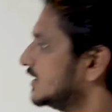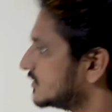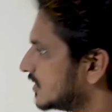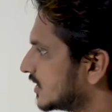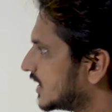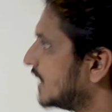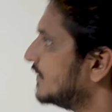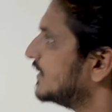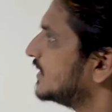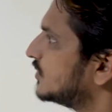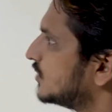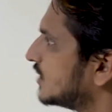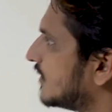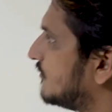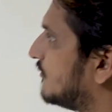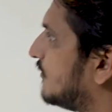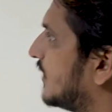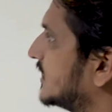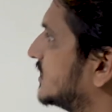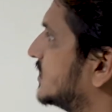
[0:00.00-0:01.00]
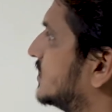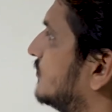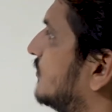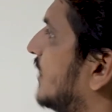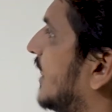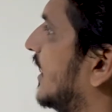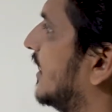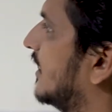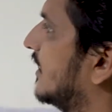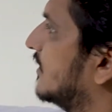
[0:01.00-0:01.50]
so coming to the first
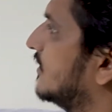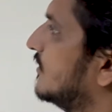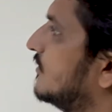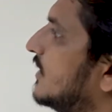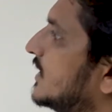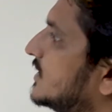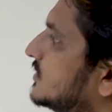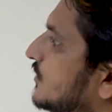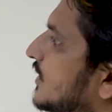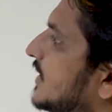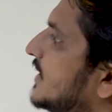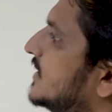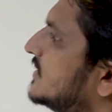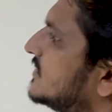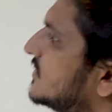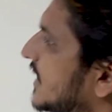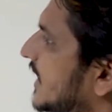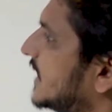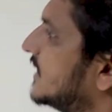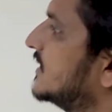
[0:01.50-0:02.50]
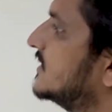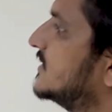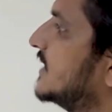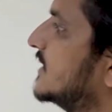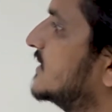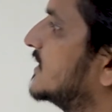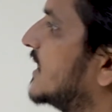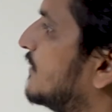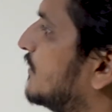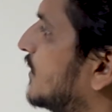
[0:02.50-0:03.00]
way First way is take this
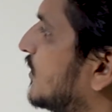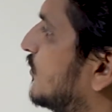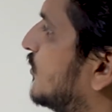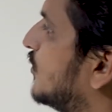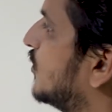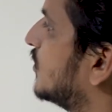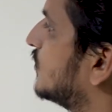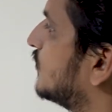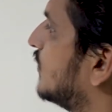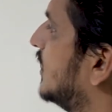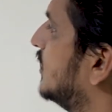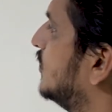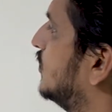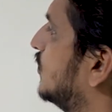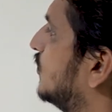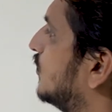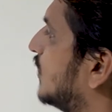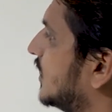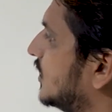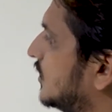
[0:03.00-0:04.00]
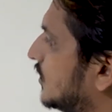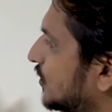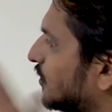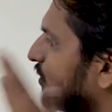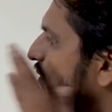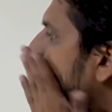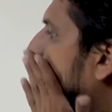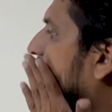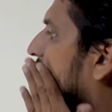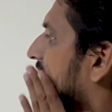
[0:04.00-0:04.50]
example 4, 1, 2, 1,
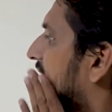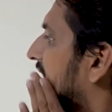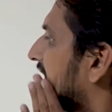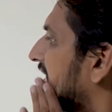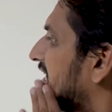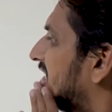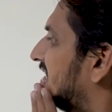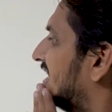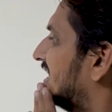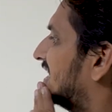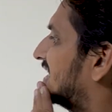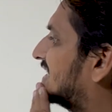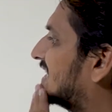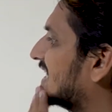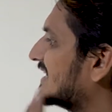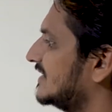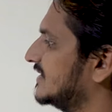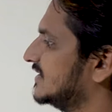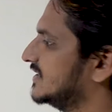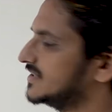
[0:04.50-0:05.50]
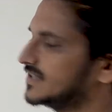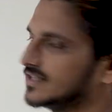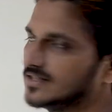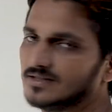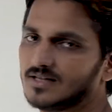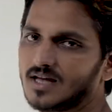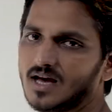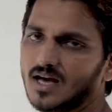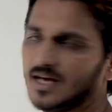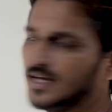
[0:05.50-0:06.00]
2 and 3, 6, 3. This
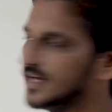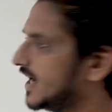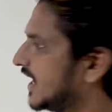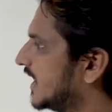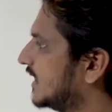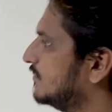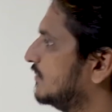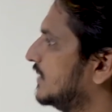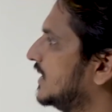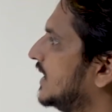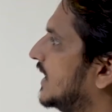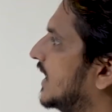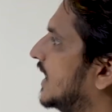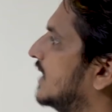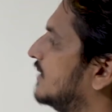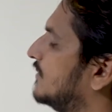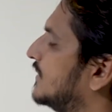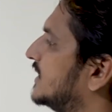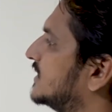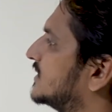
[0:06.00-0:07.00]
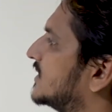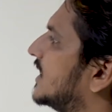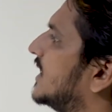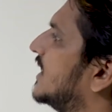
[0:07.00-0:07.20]
is the A and B elements